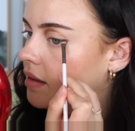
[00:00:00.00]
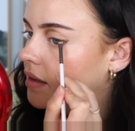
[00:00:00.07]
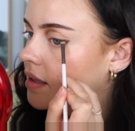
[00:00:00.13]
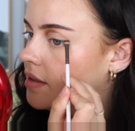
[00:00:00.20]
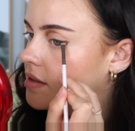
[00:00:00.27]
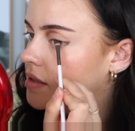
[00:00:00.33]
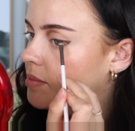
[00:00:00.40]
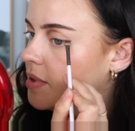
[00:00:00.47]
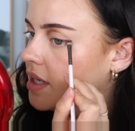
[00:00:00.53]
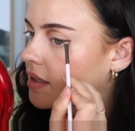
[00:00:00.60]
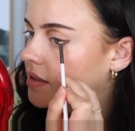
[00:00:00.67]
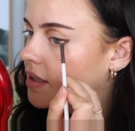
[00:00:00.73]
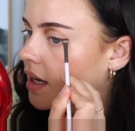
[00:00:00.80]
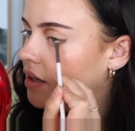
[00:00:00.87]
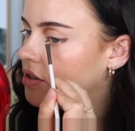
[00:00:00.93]
this to be
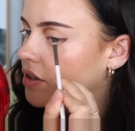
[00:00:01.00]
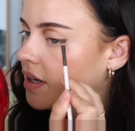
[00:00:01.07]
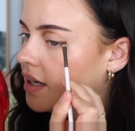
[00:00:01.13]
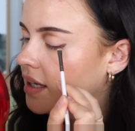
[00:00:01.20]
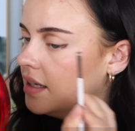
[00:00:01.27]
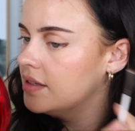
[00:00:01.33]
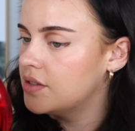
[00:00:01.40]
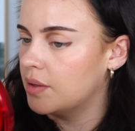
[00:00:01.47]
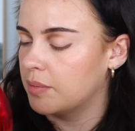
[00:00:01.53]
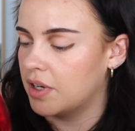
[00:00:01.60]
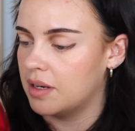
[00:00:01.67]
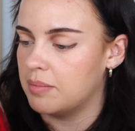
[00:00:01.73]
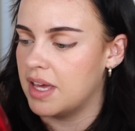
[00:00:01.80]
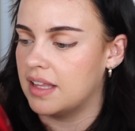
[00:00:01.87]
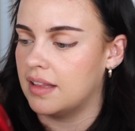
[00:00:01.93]
exaggerated. So I'm
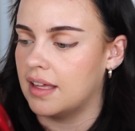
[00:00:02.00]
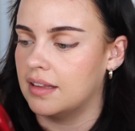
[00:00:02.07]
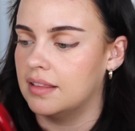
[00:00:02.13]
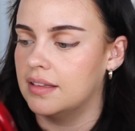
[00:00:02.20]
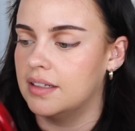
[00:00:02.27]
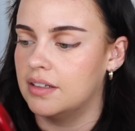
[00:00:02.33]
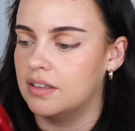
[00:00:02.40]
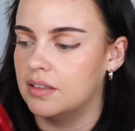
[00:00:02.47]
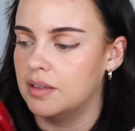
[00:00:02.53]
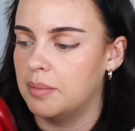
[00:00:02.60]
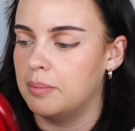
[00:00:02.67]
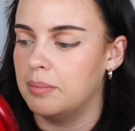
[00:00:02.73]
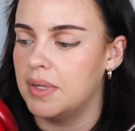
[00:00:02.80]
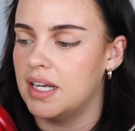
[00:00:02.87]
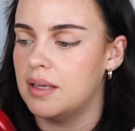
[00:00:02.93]
gonna make like a little
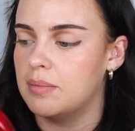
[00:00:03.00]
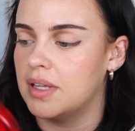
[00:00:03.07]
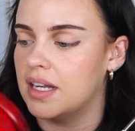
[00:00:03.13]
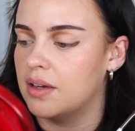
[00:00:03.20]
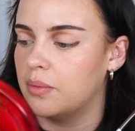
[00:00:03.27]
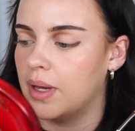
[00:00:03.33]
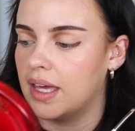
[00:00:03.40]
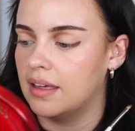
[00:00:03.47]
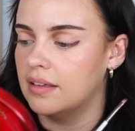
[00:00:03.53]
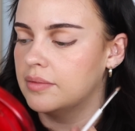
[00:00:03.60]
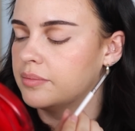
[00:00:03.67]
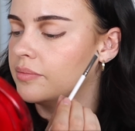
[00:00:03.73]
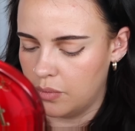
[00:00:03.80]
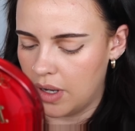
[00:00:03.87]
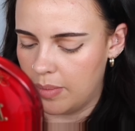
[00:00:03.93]
mini, mini wing.
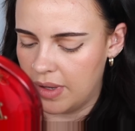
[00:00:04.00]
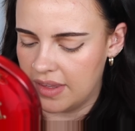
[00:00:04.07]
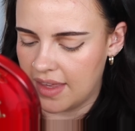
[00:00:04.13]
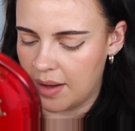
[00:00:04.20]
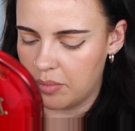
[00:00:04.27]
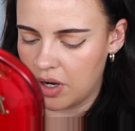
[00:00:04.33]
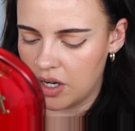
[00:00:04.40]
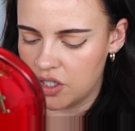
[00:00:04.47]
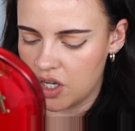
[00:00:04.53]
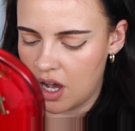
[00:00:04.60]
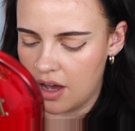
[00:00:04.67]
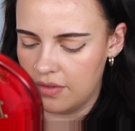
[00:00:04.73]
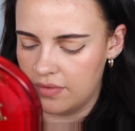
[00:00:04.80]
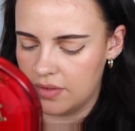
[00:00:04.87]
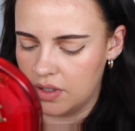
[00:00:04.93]
Wiping that brush
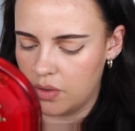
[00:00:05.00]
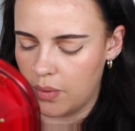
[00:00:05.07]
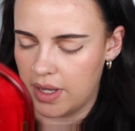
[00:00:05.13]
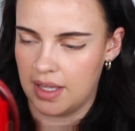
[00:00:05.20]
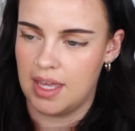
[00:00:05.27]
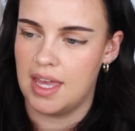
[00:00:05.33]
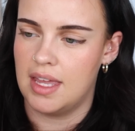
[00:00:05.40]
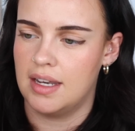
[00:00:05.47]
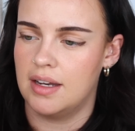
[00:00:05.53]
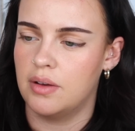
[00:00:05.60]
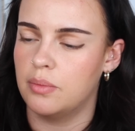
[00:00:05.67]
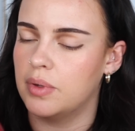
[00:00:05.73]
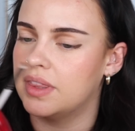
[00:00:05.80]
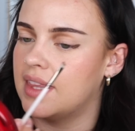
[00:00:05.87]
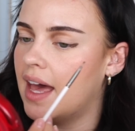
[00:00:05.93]
off, going in
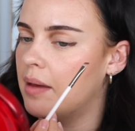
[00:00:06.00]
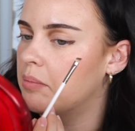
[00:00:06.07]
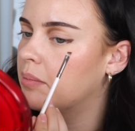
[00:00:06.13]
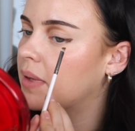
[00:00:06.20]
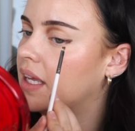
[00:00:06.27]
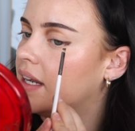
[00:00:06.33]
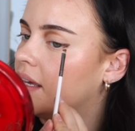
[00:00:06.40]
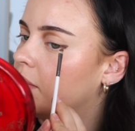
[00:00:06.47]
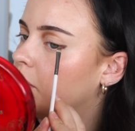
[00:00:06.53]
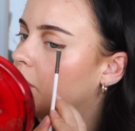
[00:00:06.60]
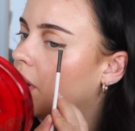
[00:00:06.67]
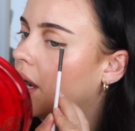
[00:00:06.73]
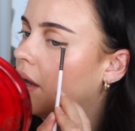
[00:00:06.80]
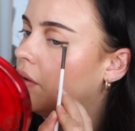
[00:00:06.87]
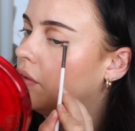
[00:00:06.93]
with that medium
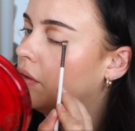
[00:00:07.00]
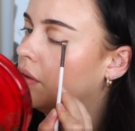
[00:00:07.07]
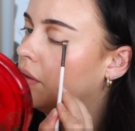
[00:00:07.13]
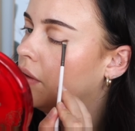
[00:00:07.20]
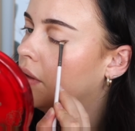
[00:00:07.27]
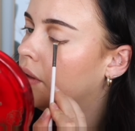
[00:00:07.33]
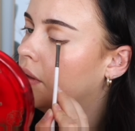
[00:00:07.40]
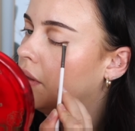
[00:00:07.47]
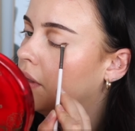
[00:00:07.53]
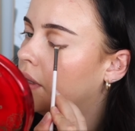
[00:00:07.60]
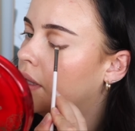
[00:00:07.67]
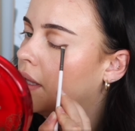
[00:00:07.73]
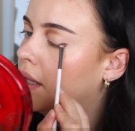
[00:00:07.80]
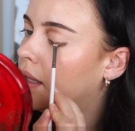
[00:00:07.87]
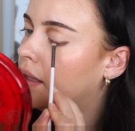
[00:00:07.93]
brown.
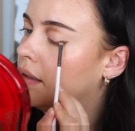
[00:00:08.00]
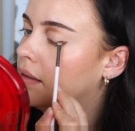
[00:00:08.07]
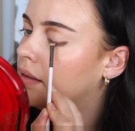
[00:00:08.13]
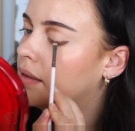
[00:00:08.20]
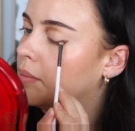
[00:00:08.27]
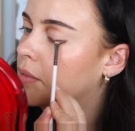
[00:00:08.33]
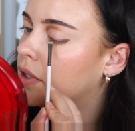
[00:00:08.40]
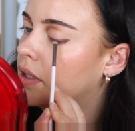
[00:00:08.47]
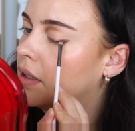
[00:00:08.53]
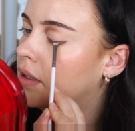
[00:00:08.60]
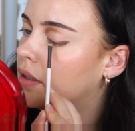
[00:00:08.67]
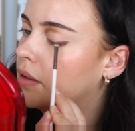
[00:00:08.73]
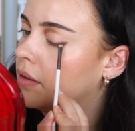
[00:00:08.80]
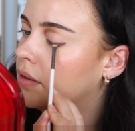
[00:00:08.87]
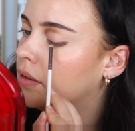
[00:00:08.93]
And I'm
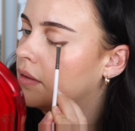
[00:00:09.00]
gonna